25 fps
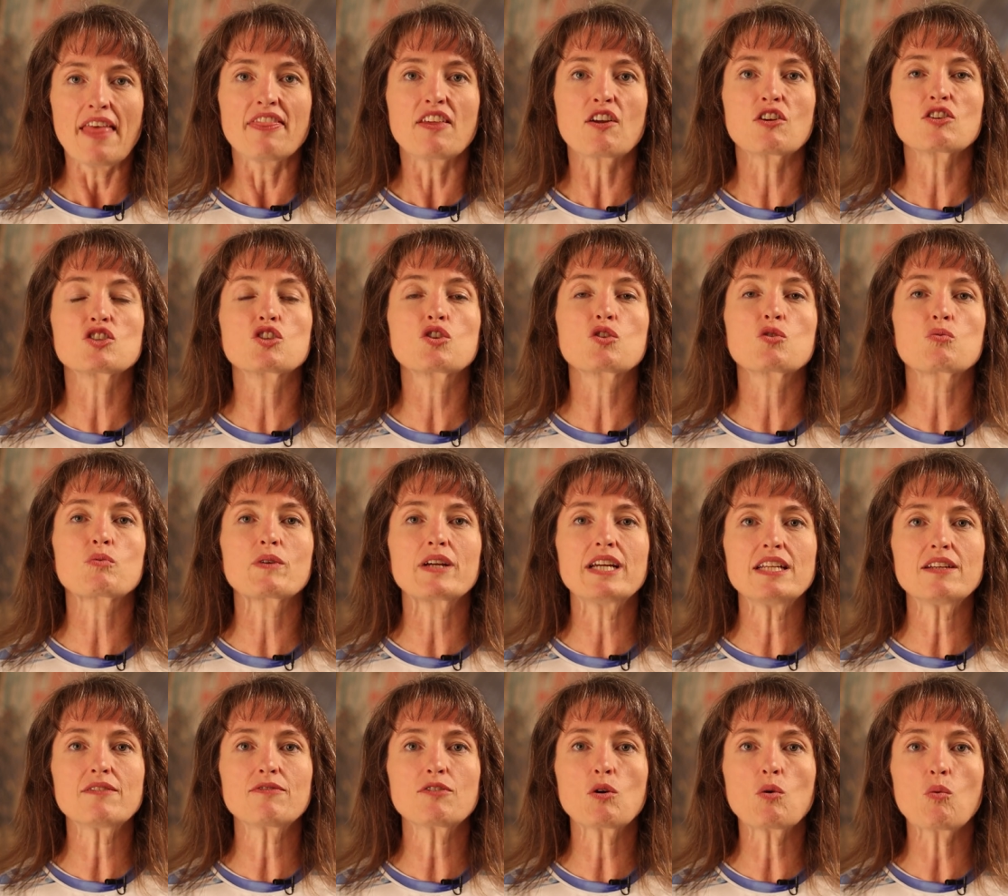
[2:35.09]
There's
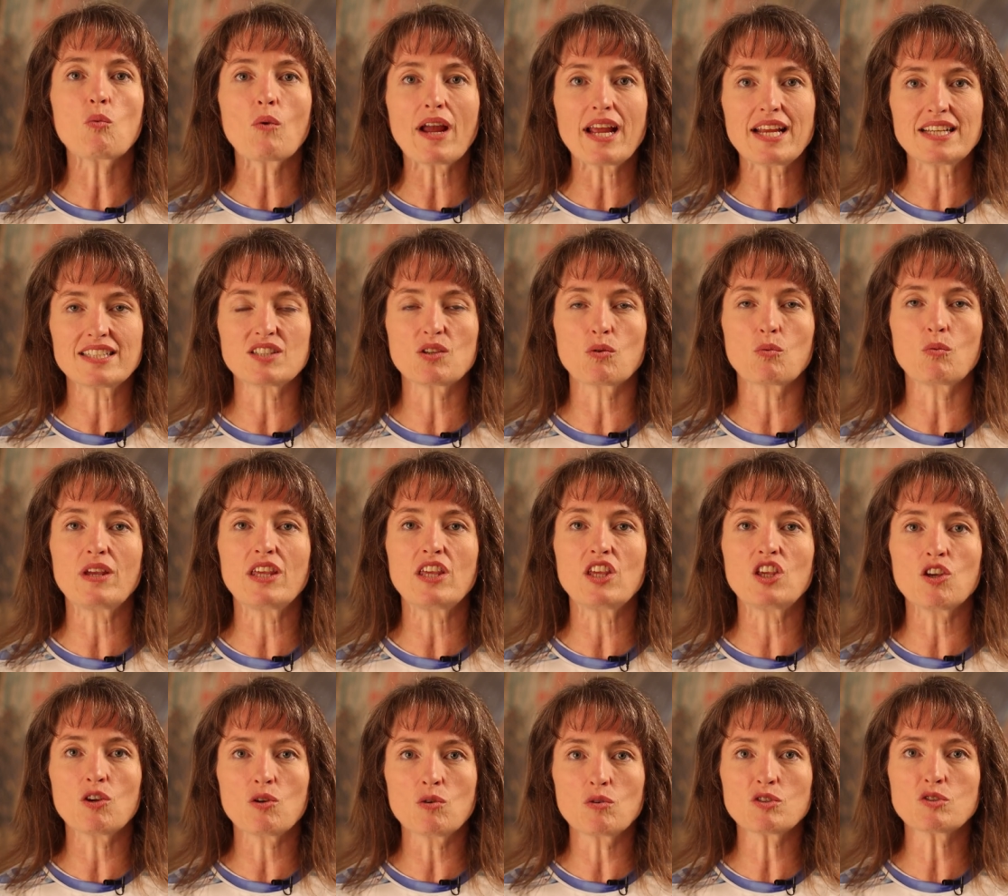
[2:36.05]
3 different ways that we
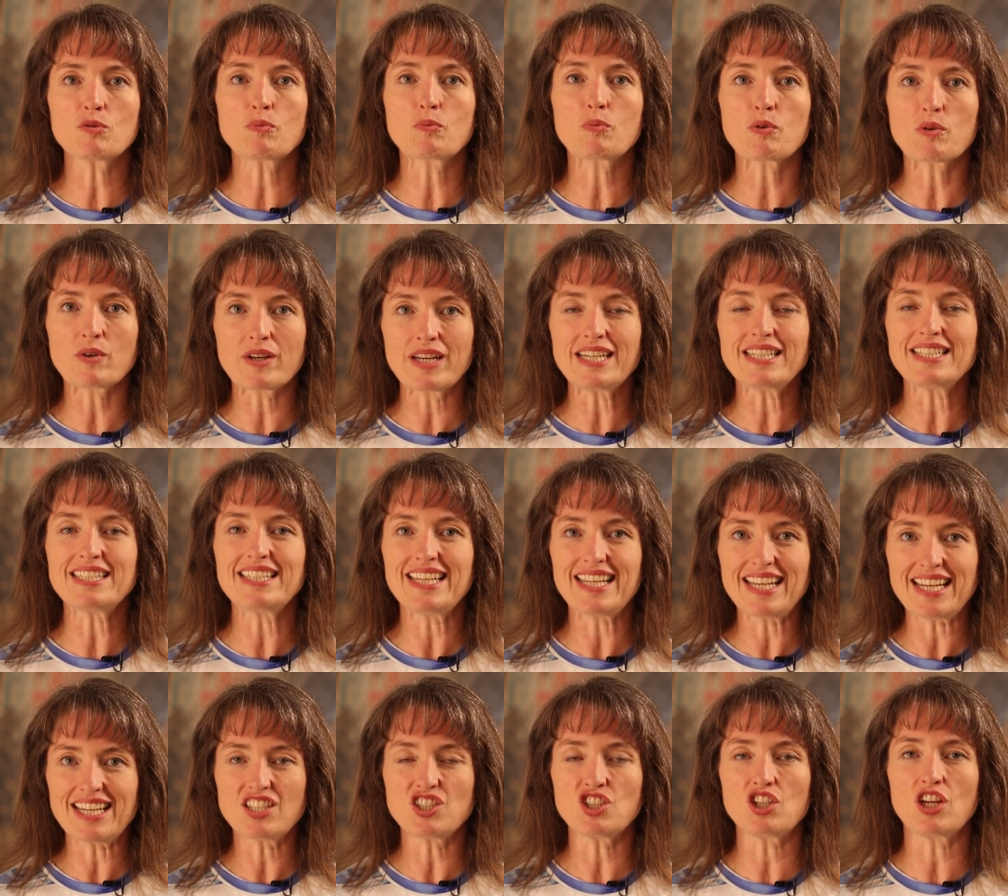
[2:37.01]
use
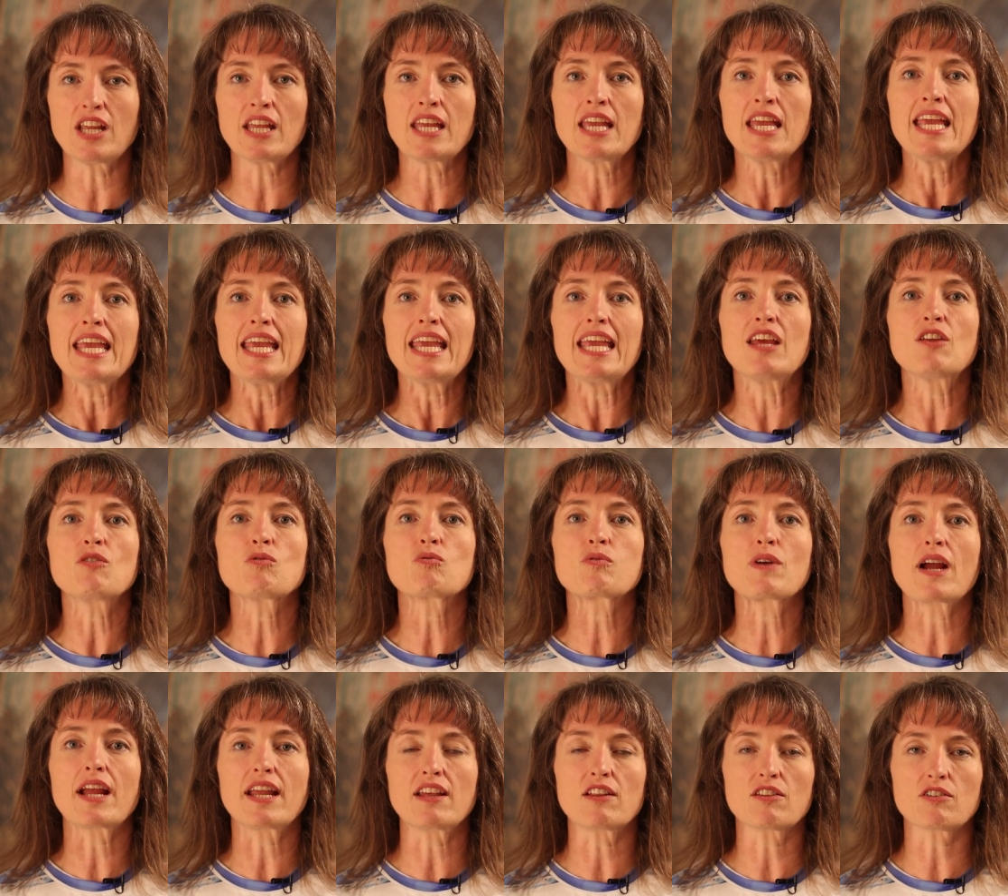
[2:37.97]
pre-teaching in
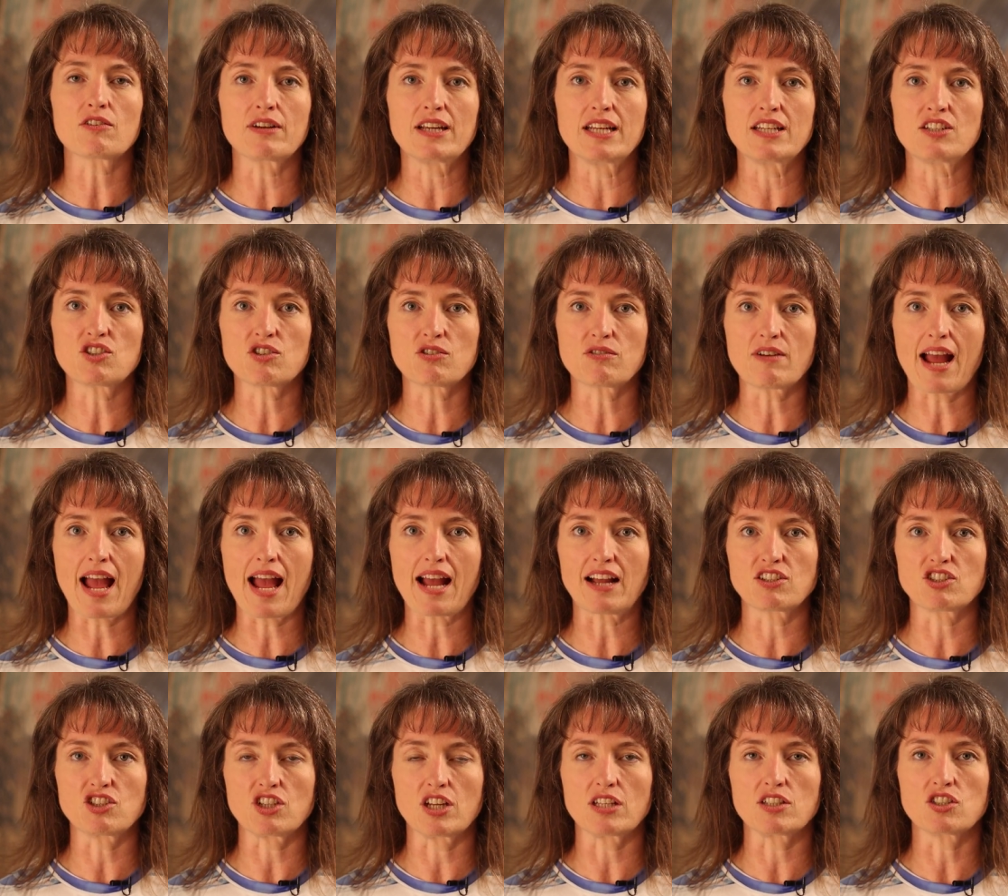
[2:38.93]
regular
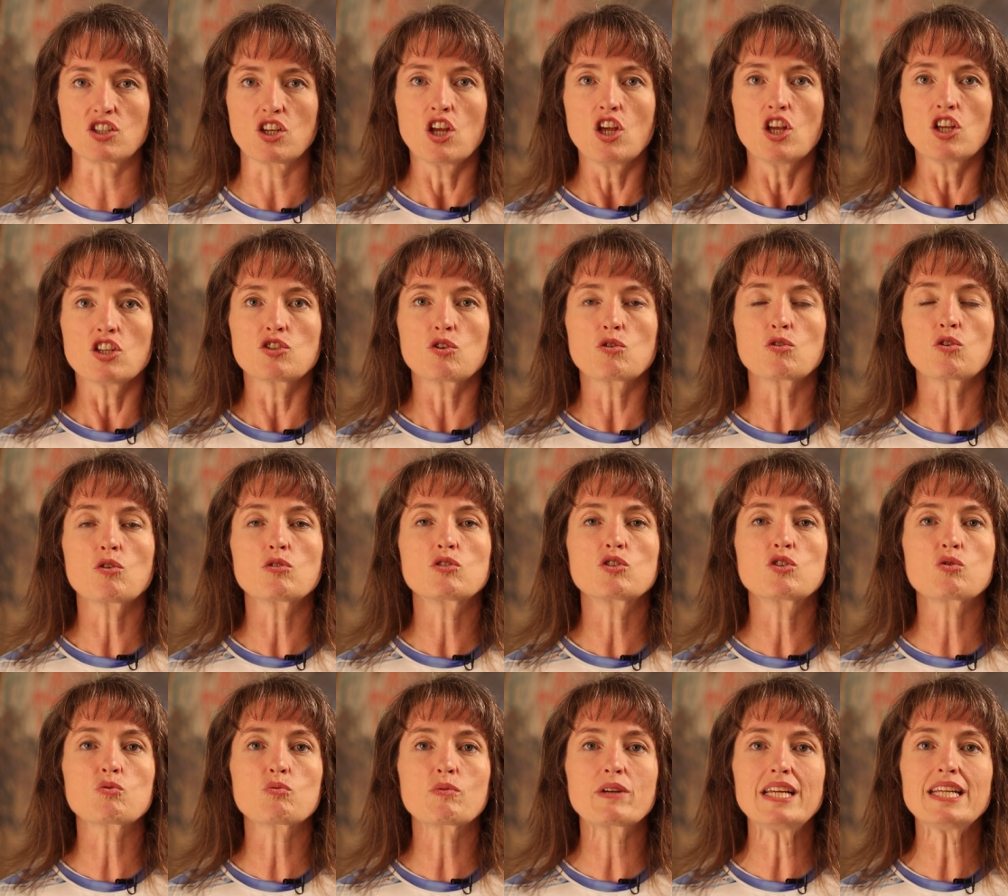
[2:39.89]
interactions. So
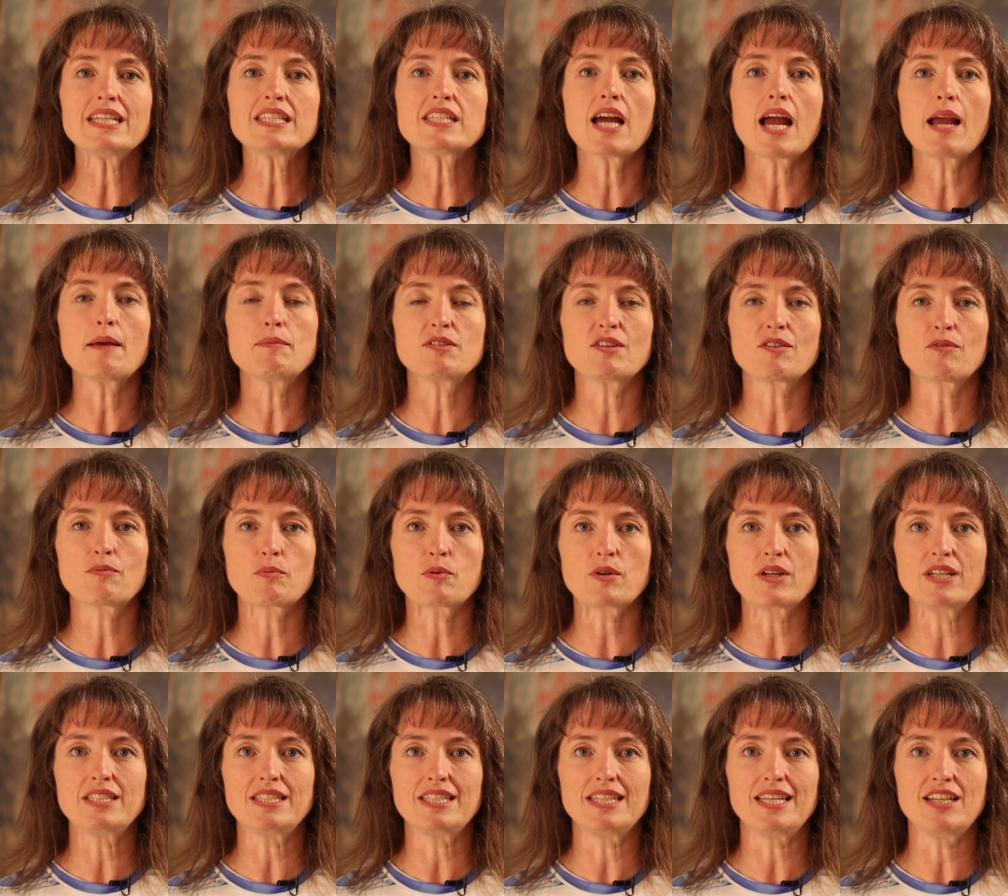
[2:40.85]
those 3 types of
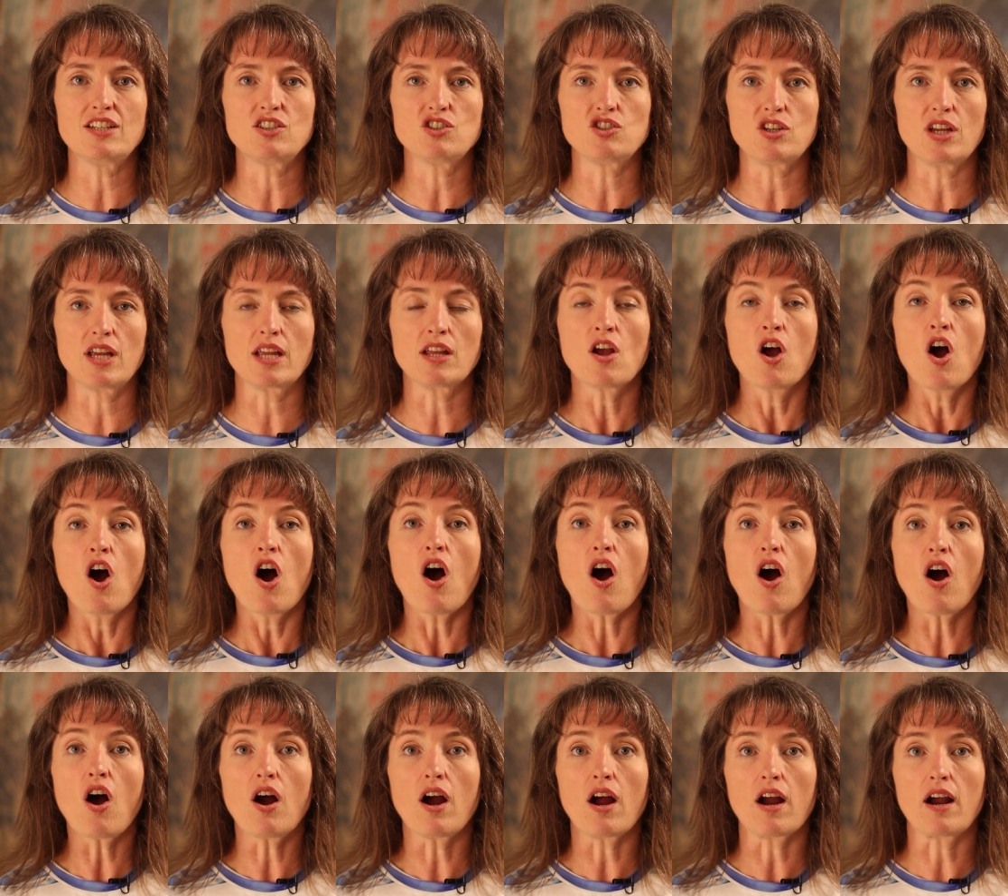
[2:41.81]
pre-teaching
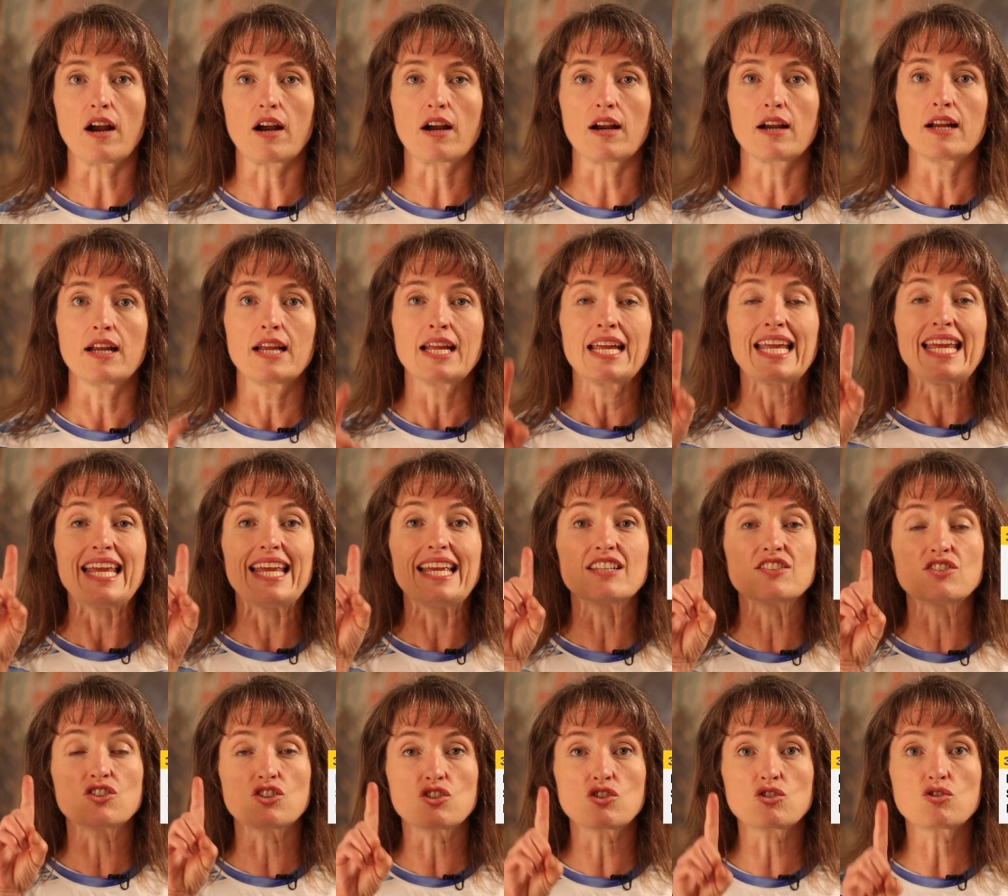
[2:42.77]
are
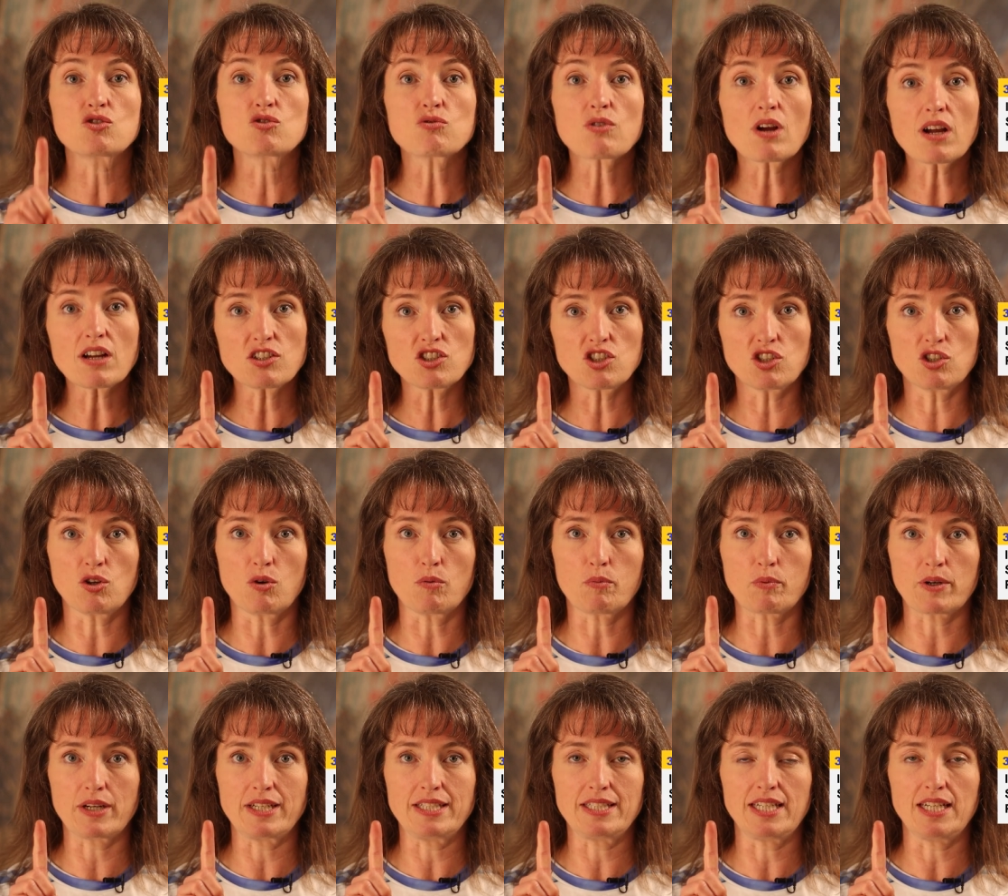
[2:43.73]
instructional
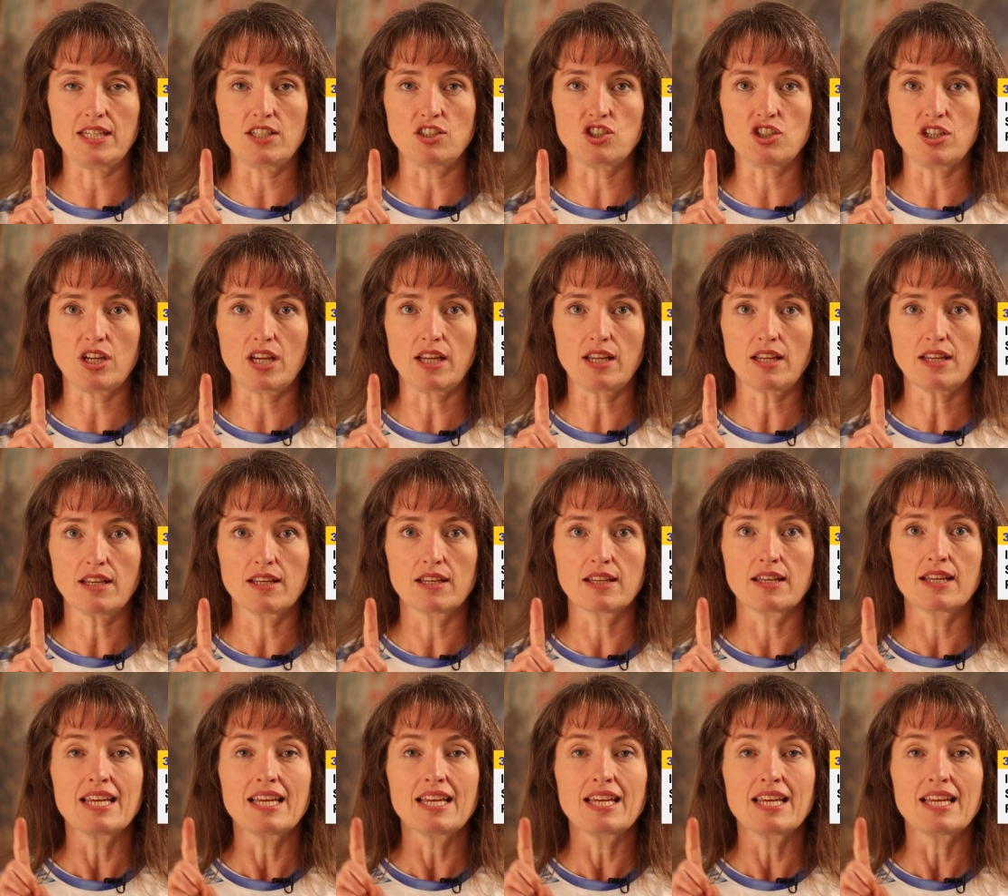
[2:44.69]
pre-teaching,